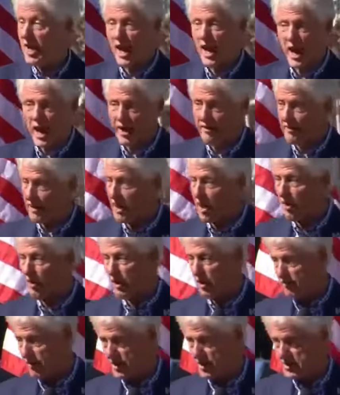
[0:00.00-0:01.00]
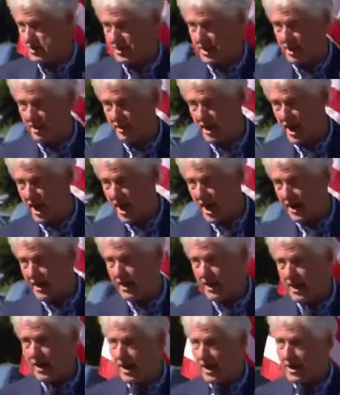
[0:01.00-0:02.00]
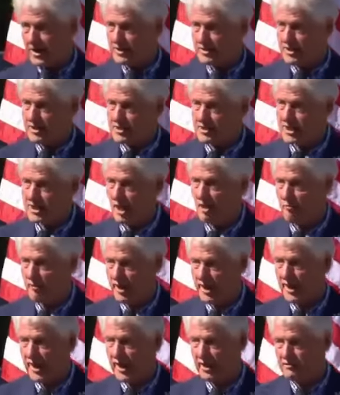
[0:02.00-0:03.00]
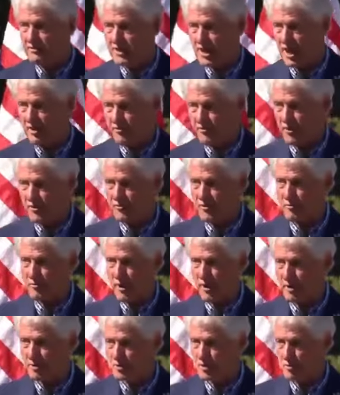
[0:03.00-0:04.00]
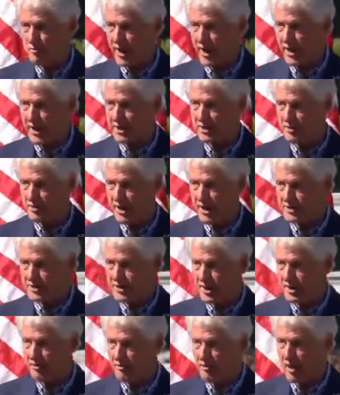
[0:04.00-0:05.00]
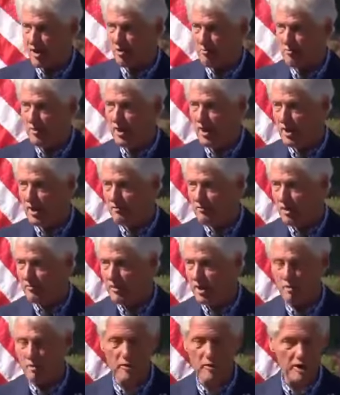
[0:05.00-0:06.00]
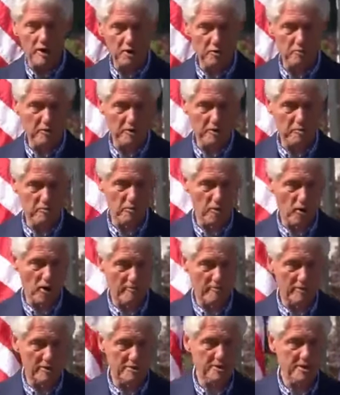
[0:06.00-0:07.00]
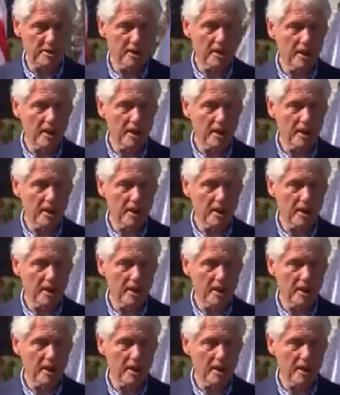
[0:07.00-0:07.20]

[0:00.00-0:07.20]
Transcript: and the only reason they're not is that so many have suffered from post traumatic stress syndrome from their multiple deployments